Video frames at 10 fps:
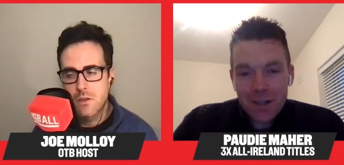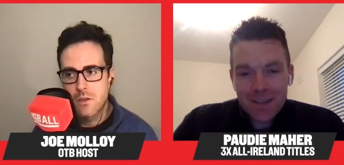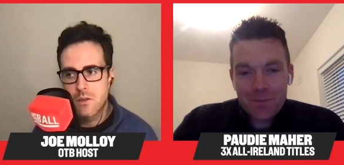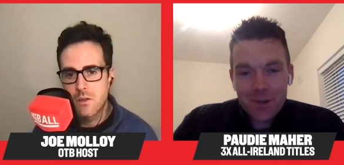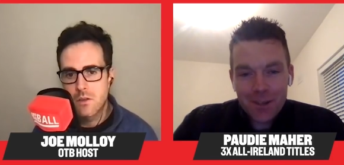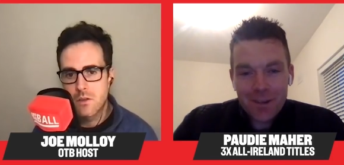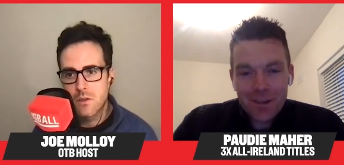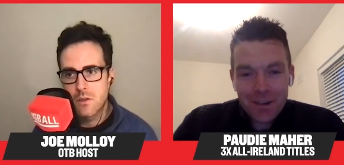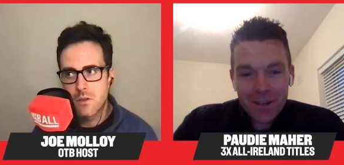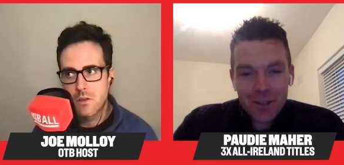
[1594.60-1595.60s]
Speaker 1: example
Speaker 2: of not
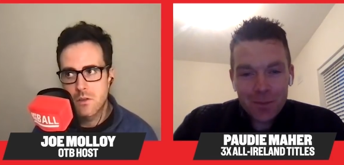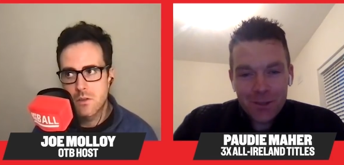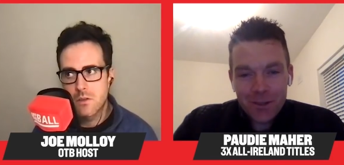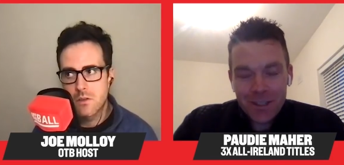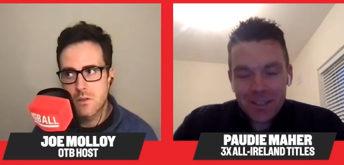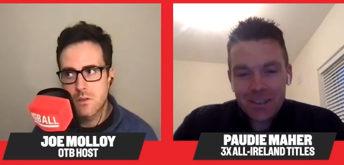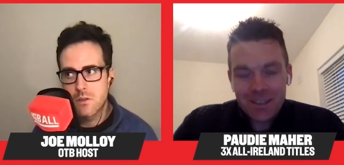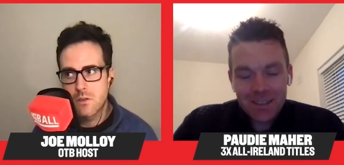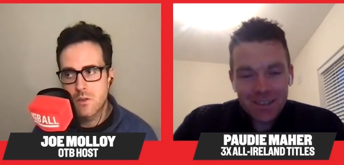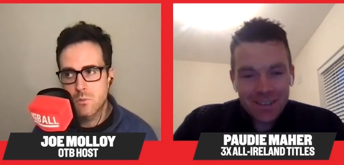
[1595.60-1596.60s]
not to be doing anyway.
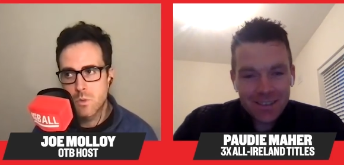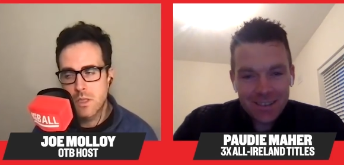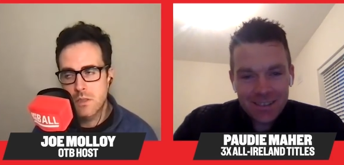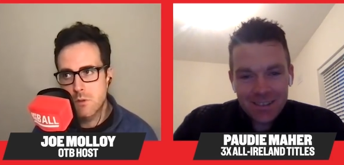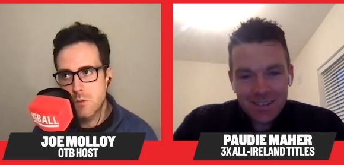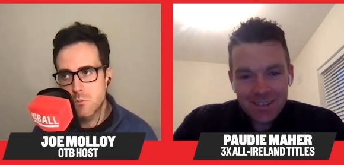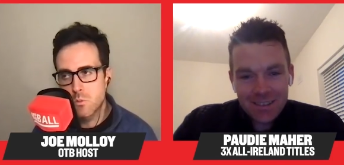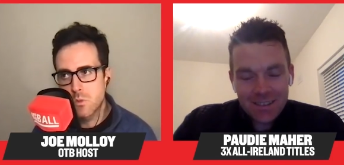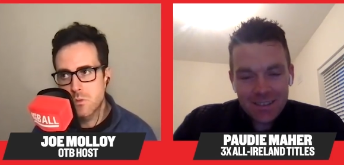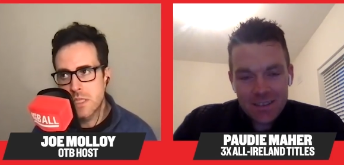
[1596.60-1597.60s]

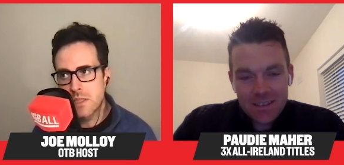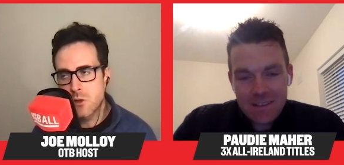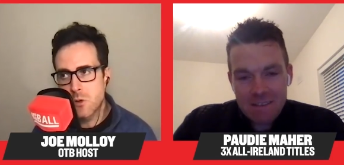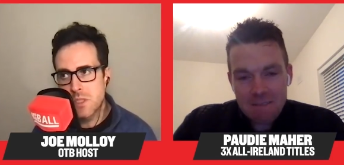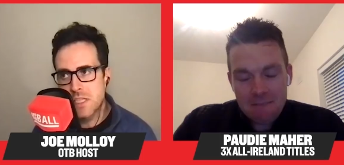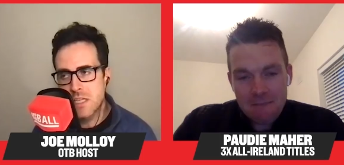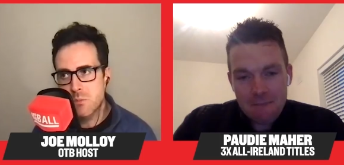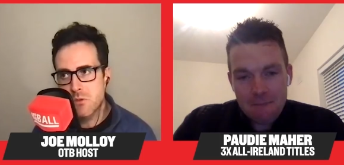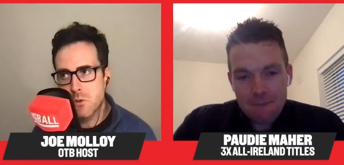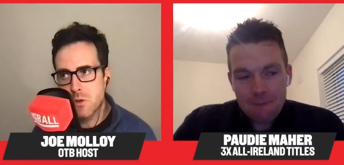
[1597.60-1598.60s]
In the couple of days
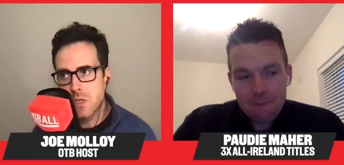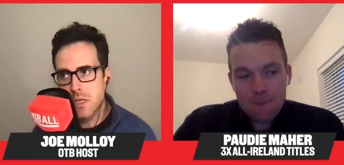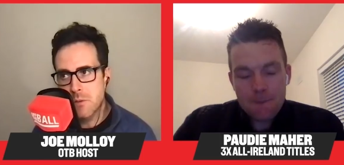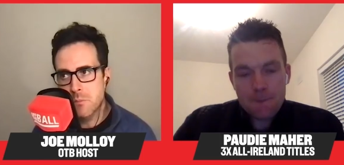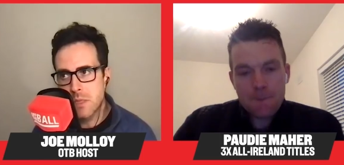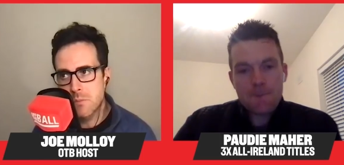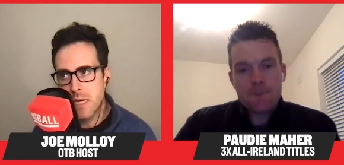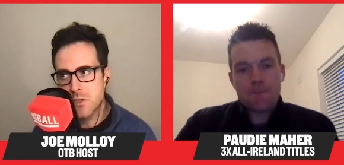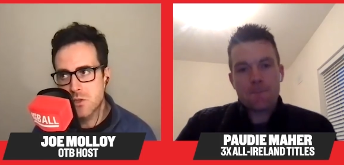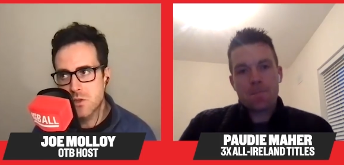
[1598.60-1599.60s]
before a, a big
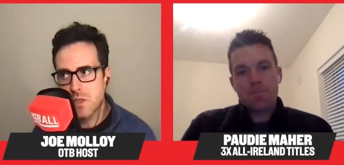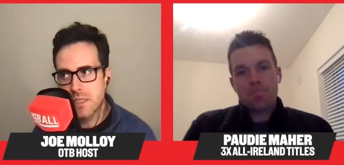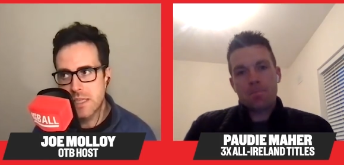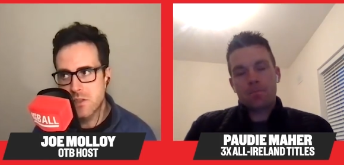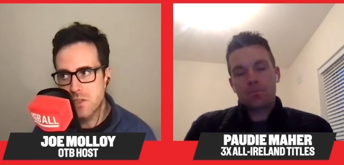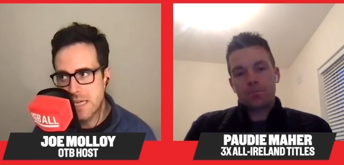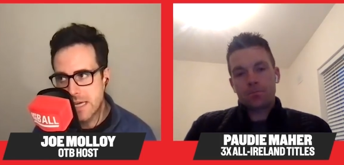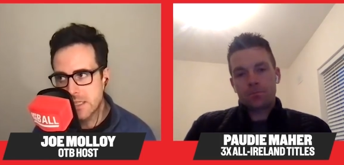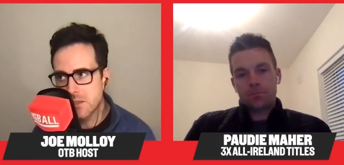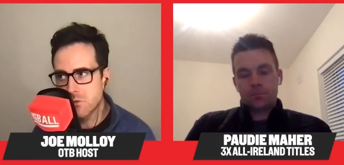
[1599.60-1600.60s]
match, say against a
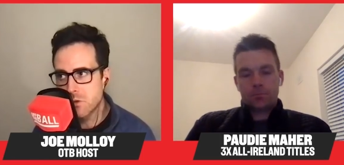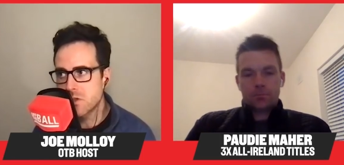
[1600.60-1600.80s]
Canning, for